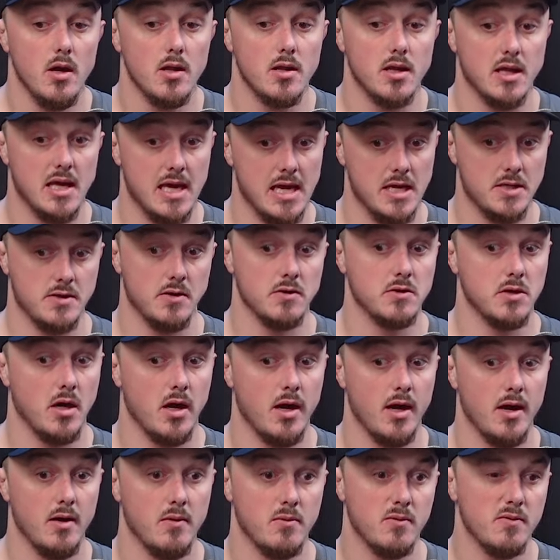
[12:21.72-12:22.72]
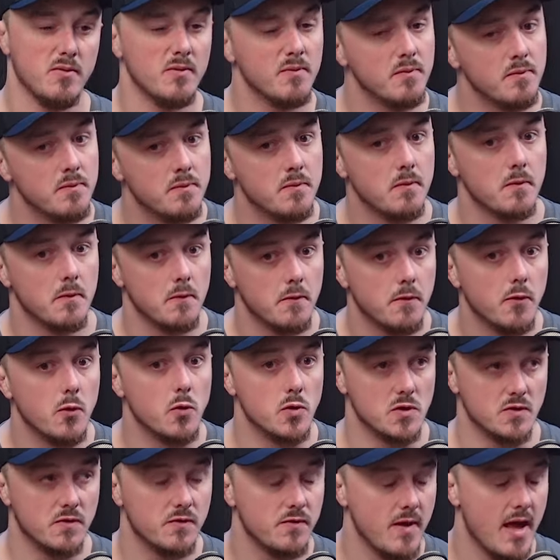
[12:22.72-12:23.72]
the keto diet
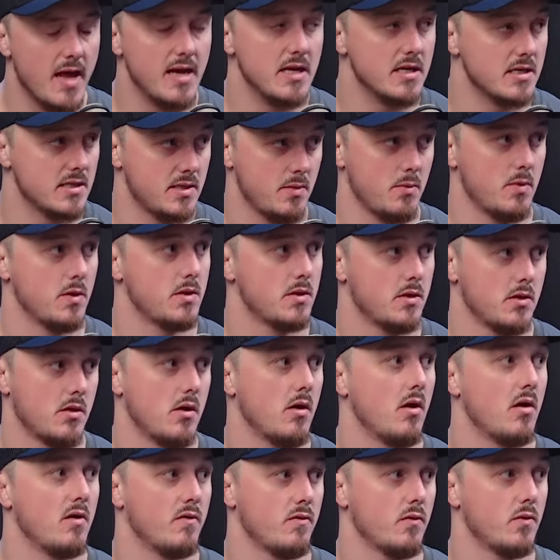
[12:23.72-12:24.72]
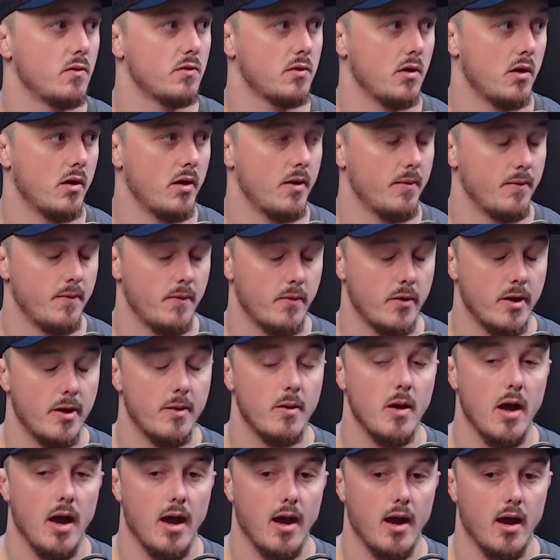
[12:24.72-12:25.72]
falls fairly similar to the carnivore diet, right?
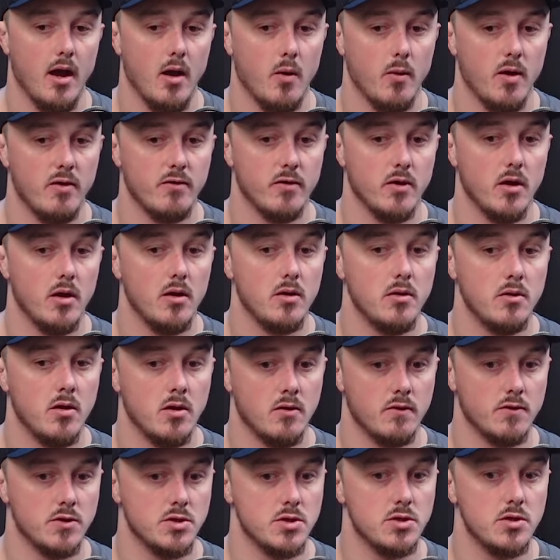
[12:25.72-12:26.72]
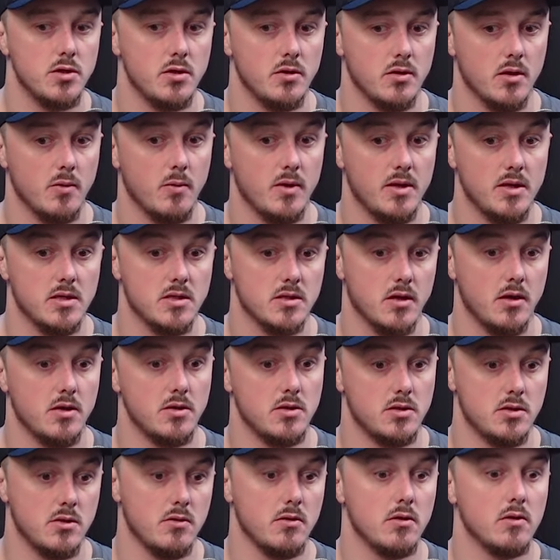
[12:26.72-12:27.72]
However, none of us knew that when they
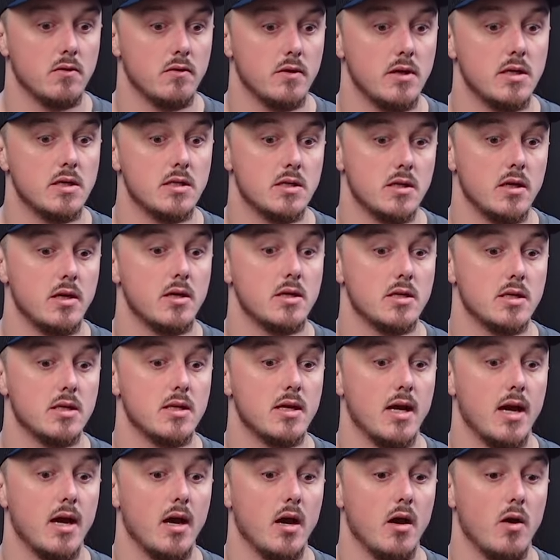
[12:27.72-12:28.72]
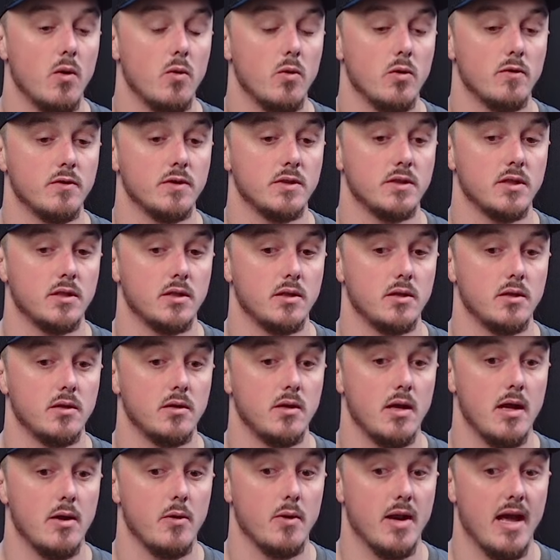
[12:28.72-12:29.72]
started doing the research that all of a
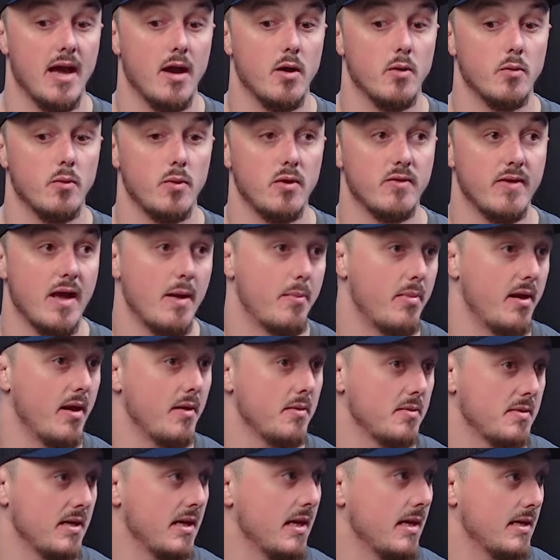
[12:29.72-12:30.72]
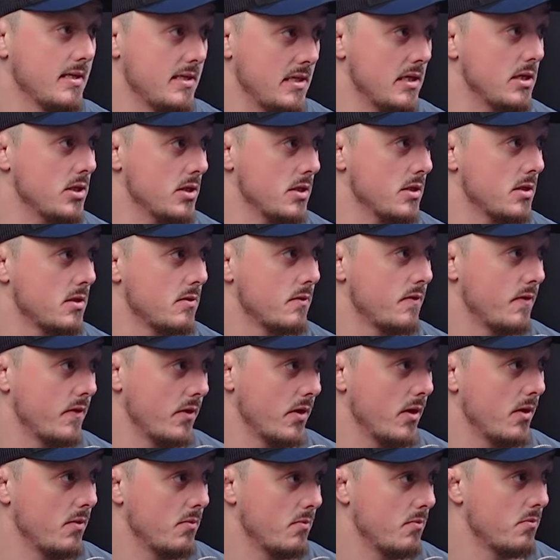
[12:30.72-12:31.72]
sudden it would help with epileptic seizures
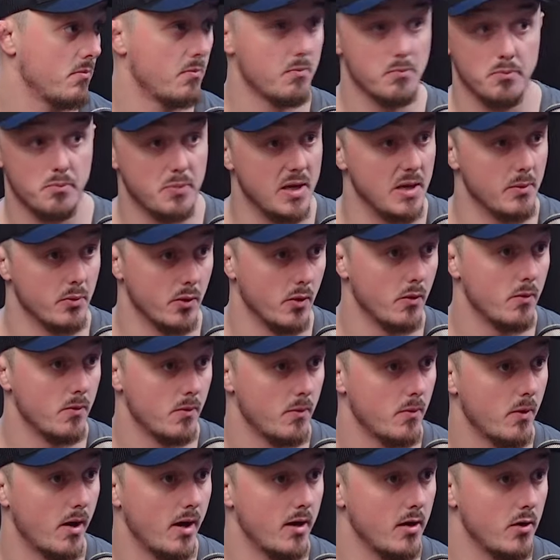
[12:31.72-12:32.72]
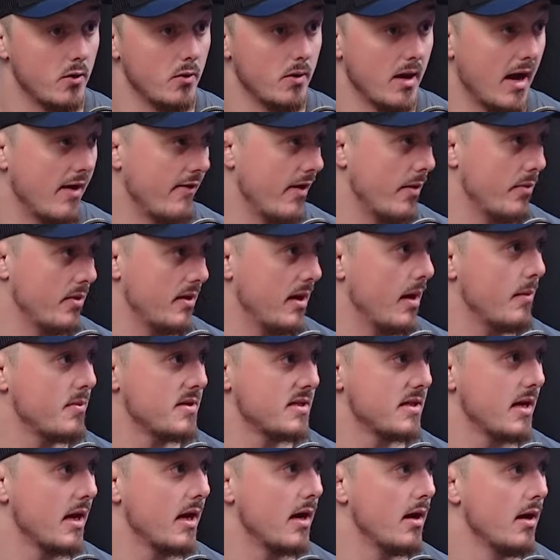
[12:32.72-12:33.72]
for people, right, who have
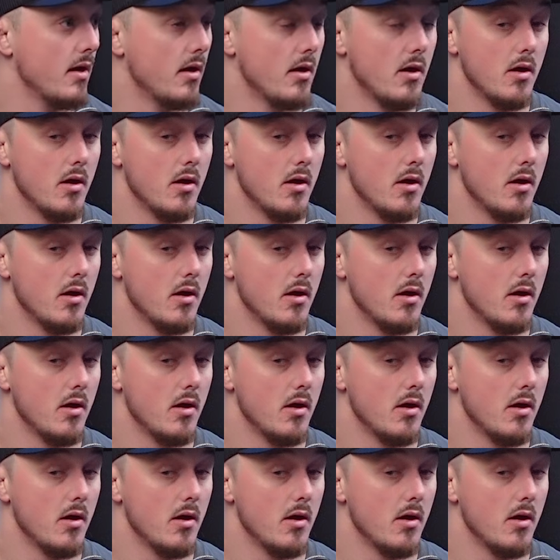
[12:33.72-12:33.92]
epilepsy.